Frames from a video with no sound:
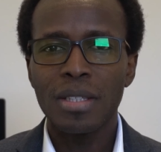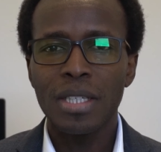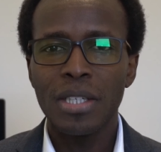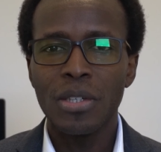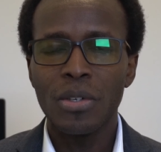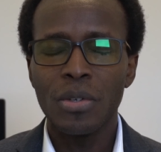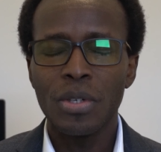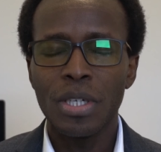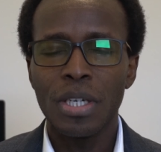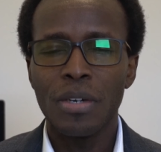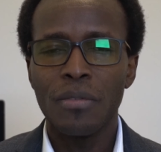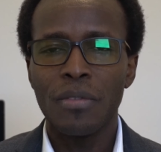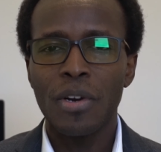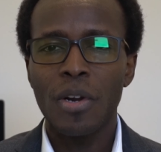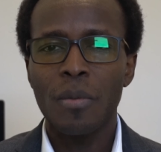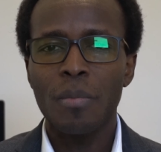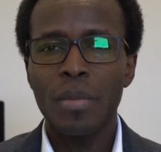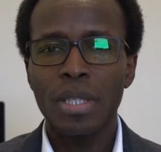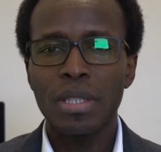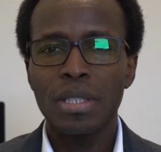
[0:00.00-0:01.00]

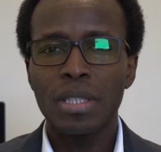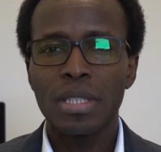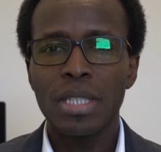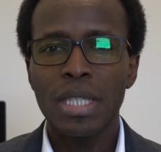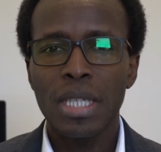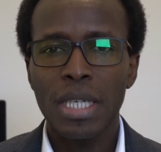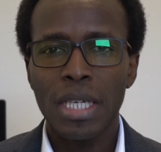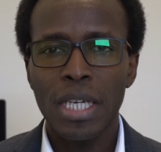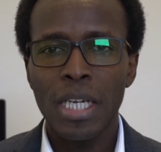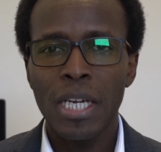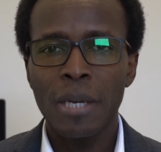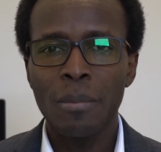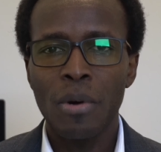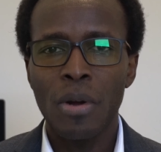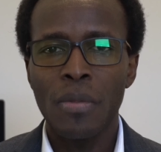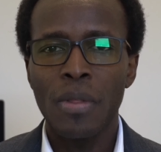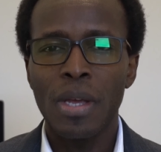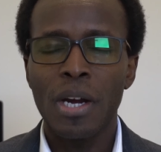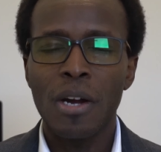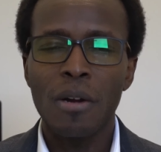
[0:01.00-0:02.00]
development team
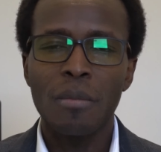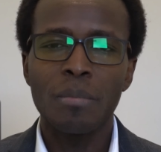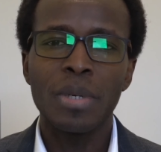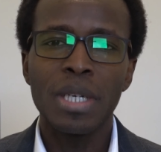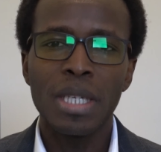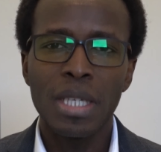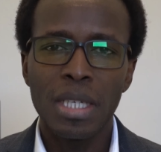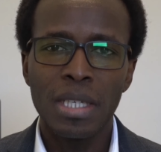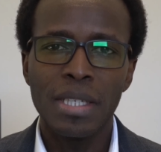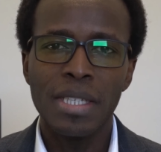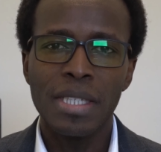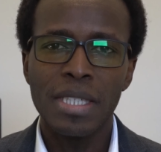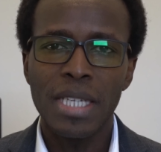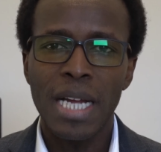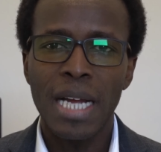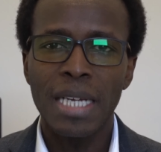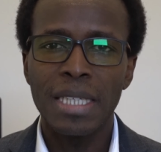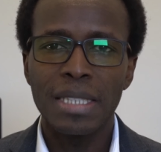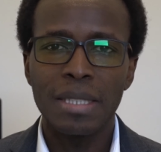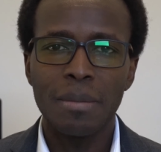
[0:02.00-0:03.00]
or the company is
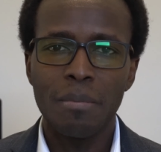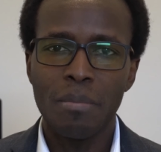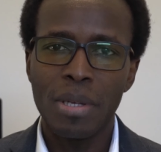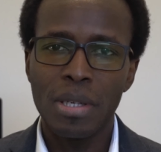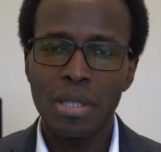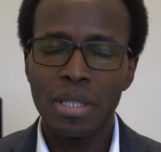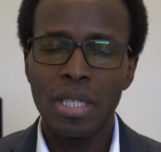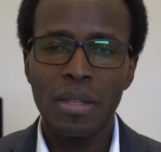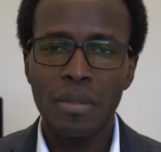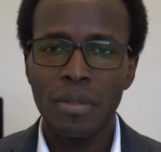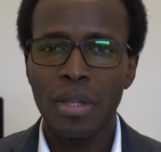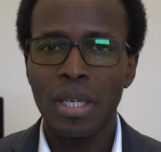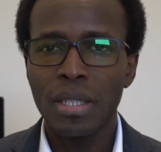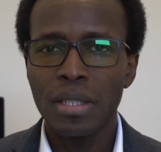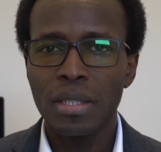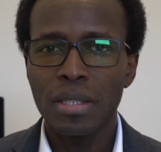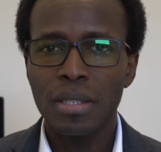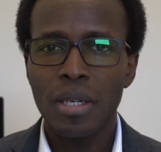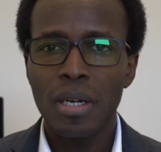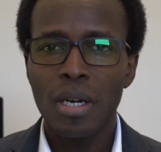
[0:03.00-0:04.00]
at building
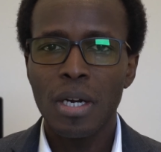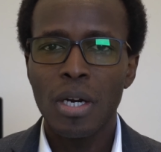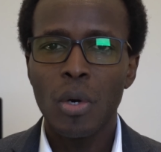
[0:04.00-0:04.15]
things.